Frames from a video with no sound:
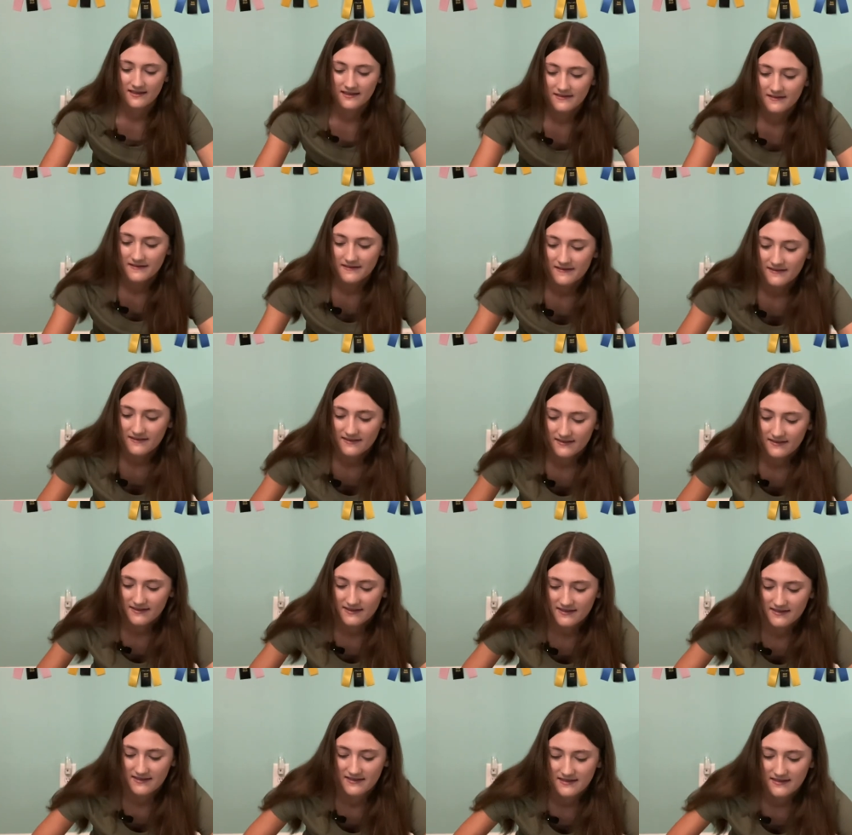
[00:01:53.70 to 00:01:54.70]

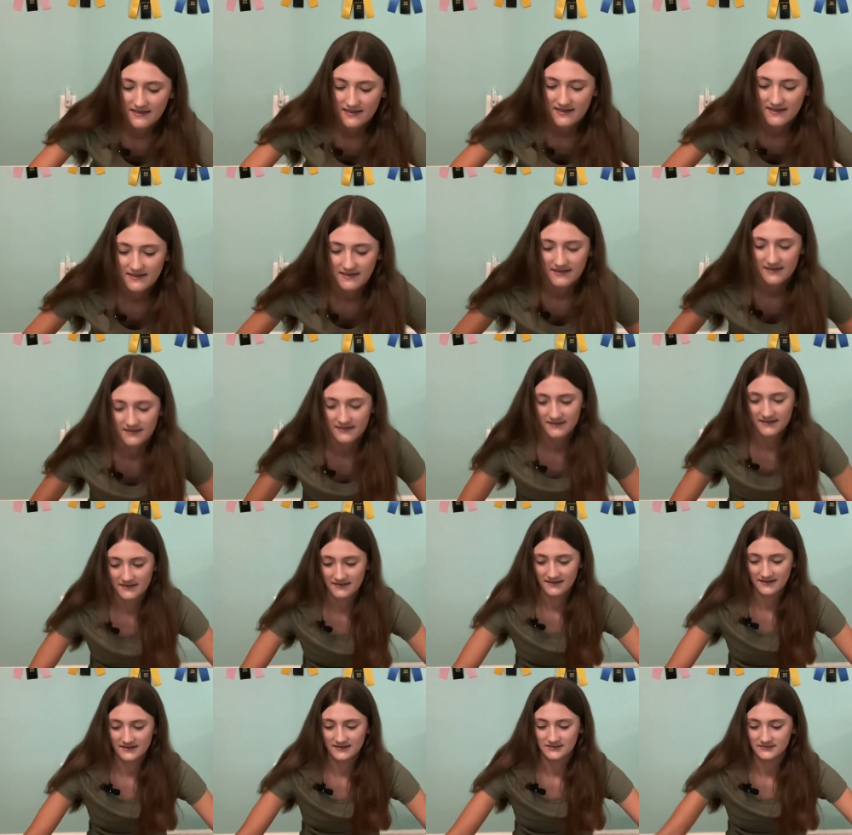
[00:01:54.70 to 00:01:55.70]

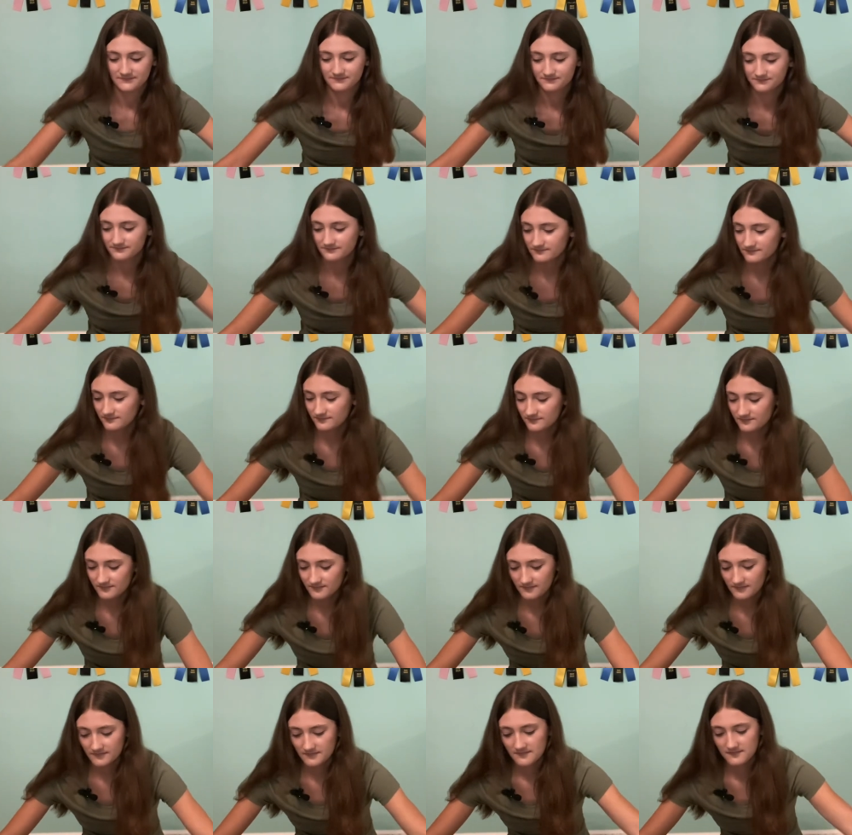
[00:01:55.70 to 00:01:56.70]

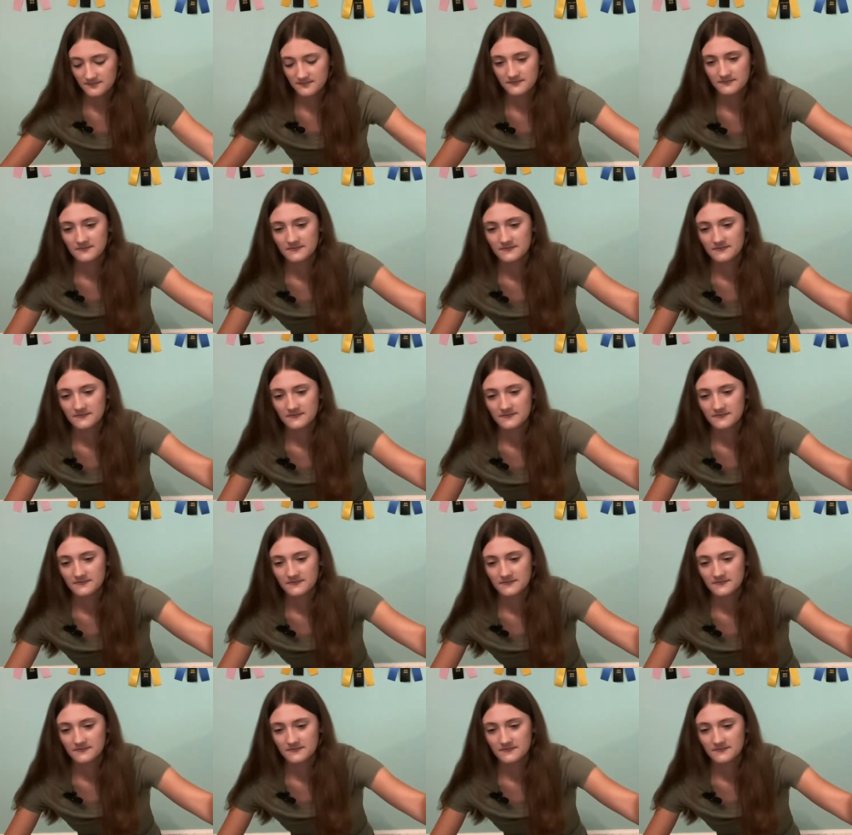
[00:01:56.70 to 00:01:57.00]
Nobody speaks.